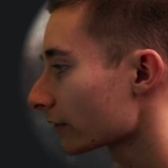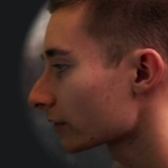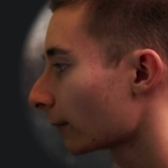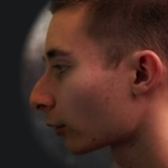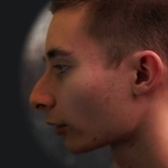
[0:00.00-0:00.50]
There's
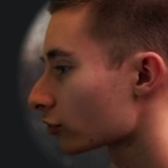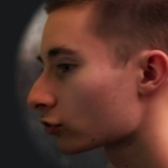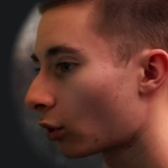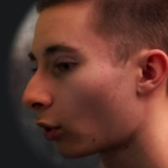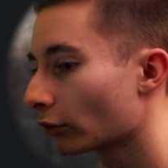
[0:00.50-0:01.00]
a lot more
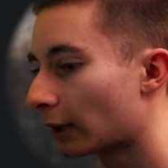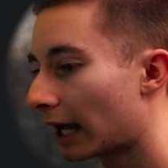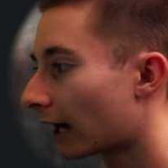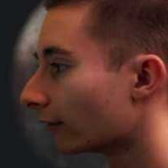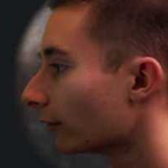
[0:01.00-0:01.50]
control you
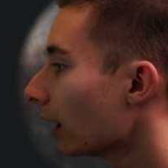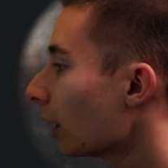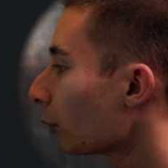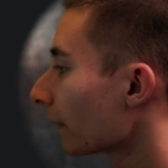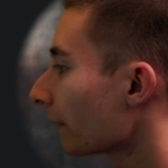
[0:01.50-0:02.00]
have
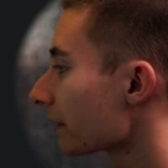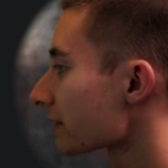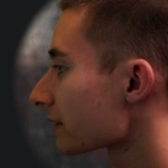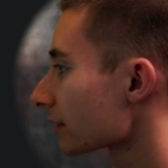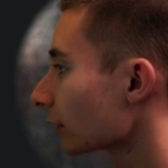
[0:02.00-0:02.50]
within
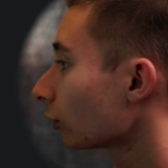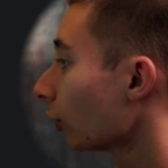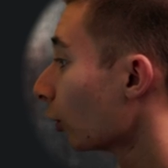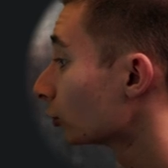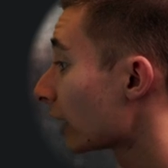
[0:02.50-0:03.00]
this
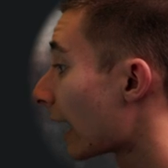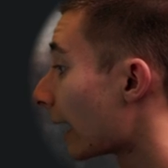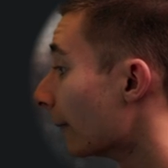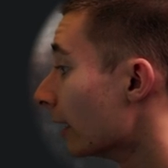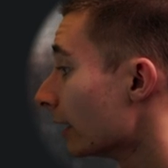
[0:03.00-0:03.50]
glow
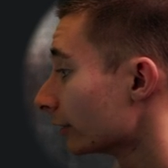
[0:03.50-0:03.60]
tab.